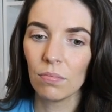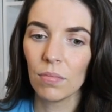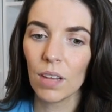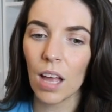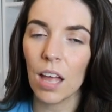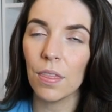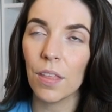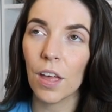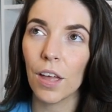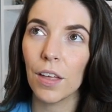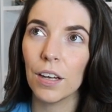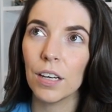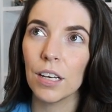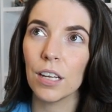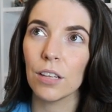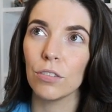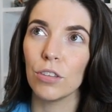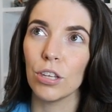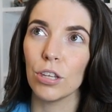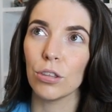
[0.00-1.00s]
And
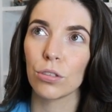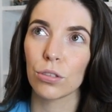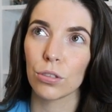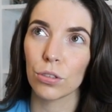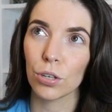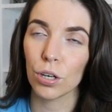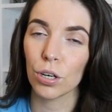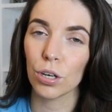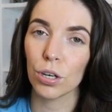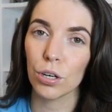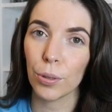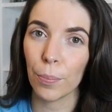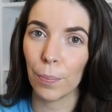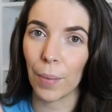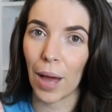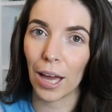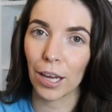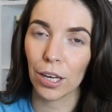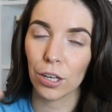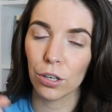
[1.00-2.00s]
then the third
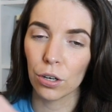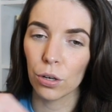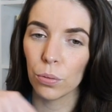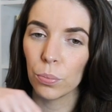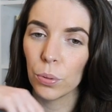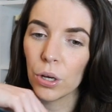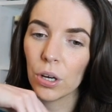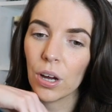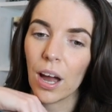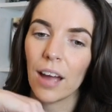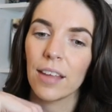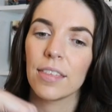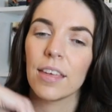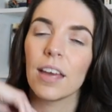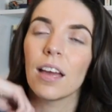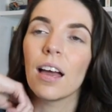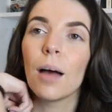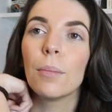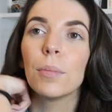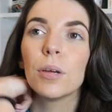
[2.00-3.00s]
Maggot Girl book, I
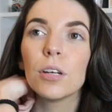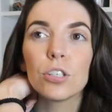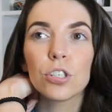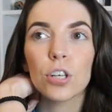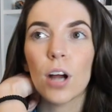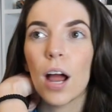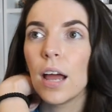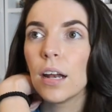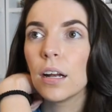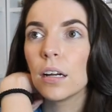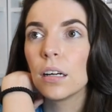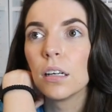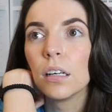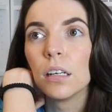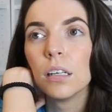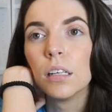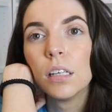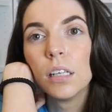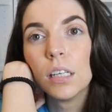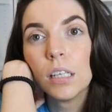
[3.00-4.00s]
think I'm gonna try
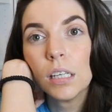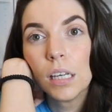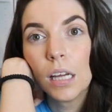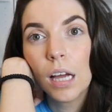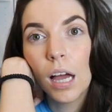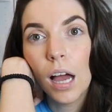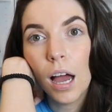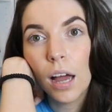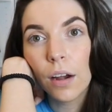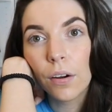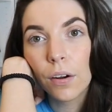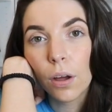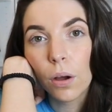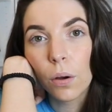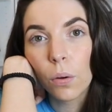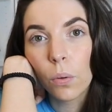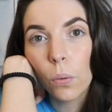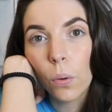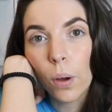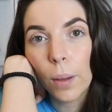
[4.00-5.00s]
to, I don't
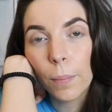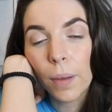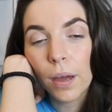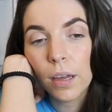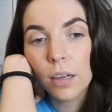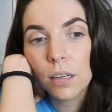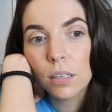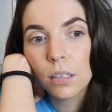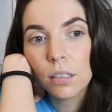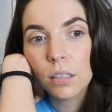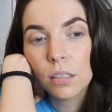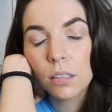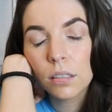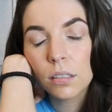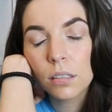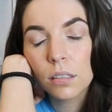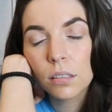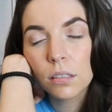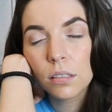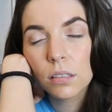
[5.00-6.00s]
know, I might
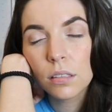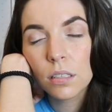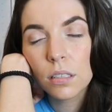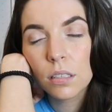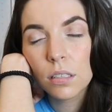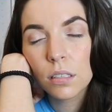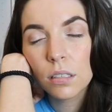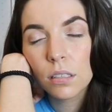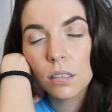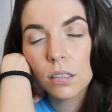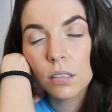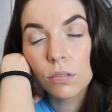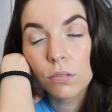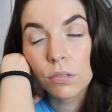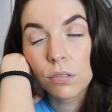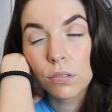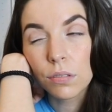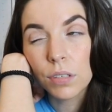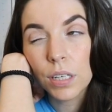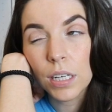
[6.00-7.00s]

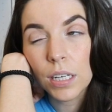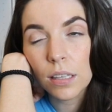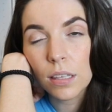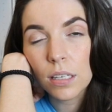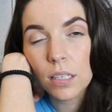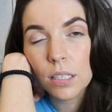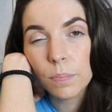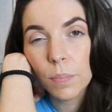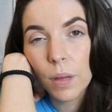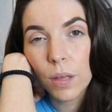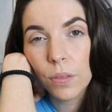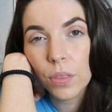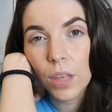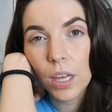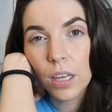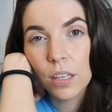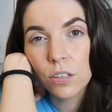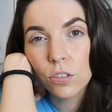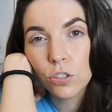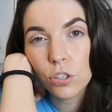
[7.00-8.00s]
read it this month
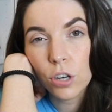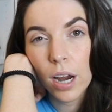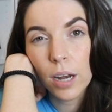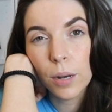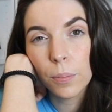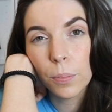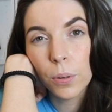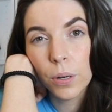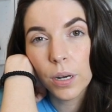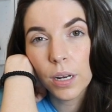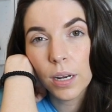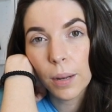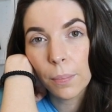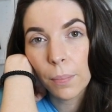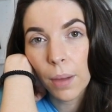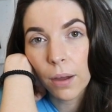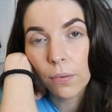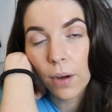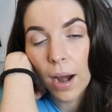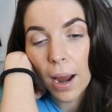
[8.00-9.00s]
and try to put it in
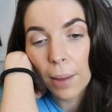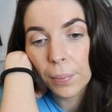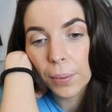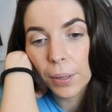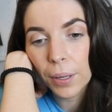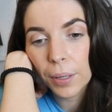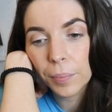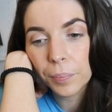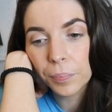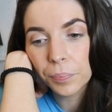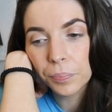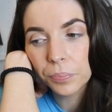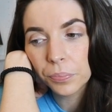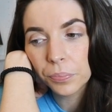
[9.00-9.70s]
my wrap-up.